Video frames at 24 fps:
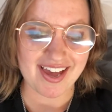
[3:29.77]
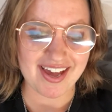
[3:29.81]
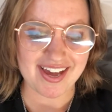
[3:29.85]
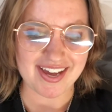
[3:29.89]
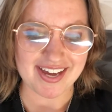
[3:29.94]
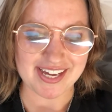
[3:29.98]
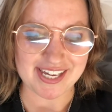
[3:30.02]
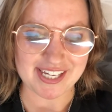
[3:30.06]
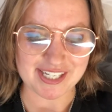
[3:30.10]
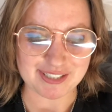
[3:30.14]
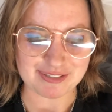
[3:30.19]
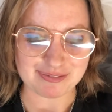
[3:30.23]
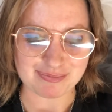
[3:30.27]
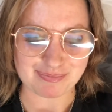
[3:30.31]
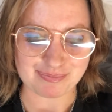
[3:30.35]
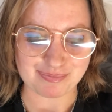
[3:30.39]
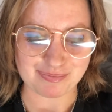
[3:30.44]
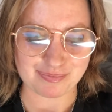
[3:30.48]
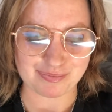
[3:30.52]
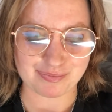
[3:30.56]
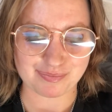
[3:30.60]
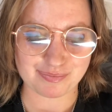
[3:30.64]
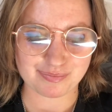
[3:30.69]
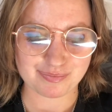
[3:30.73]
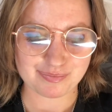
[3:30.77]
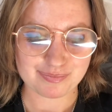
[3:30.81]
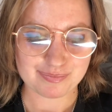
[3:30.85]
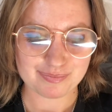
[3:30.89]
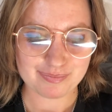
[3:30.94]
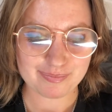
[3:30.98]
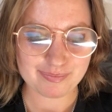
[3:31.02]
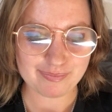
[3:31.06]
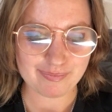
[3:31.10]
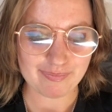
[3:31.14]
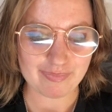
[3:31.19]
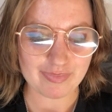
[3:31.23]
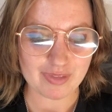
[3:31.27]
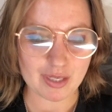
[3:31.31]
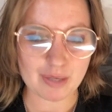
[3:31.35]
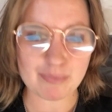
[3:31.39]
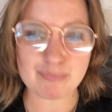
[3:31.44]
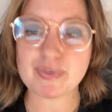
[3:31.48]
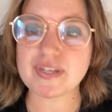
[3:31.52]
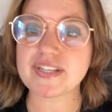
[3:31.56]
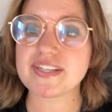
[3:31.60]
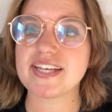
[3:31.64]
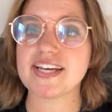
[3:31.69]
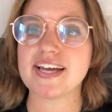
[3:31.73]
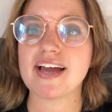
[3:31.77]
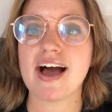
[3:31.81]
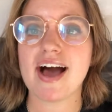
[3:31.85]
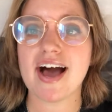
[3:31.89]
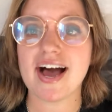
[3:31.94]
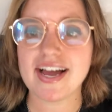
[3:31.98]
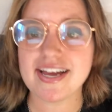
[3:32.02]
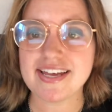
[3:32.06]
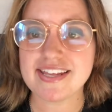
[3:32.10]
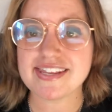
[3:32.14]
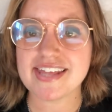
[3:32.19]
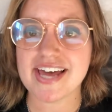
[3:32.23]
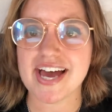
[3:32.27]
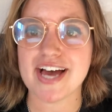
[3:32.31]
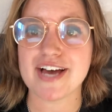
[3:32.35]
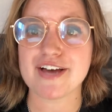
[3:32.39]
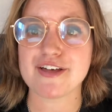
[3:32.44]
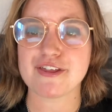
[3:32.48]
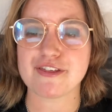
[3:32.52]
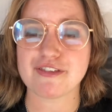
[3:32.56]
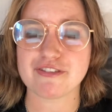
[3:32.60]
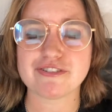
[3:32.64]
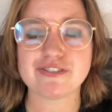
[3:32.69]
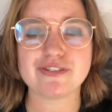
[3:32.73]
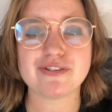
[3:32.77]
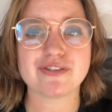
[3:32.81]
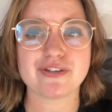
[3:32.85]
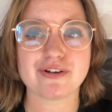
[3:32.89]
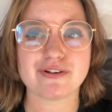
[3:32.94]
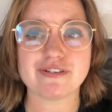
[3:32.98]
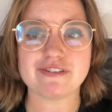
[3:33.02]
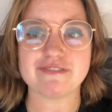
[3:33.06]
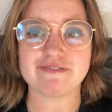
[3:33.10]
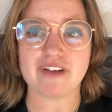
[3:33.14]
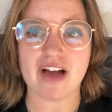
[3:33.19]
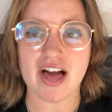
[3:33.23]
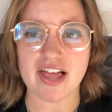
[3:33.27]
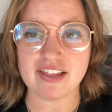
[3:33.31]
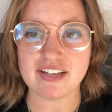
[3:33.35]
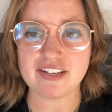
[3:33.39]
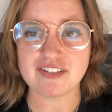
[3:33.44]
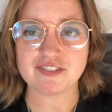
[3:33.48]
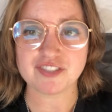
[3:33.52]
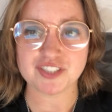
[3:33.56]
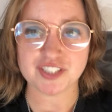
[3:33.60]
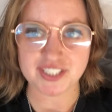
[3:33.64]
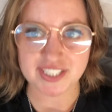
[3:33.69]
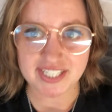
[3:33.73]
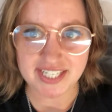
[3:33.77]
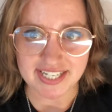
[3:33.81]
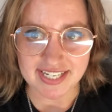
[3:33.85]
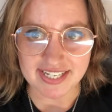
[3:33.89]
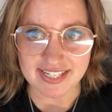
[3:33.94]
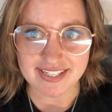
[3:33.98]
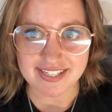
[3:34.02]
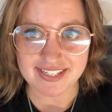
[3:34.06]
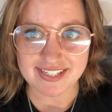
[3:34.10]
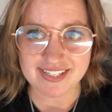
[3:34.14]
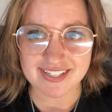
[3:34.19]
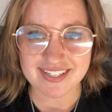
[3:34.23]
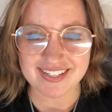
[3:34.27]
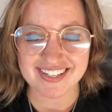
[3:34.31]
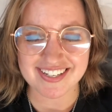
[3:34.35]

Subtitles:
But they hide that through those valid critiques.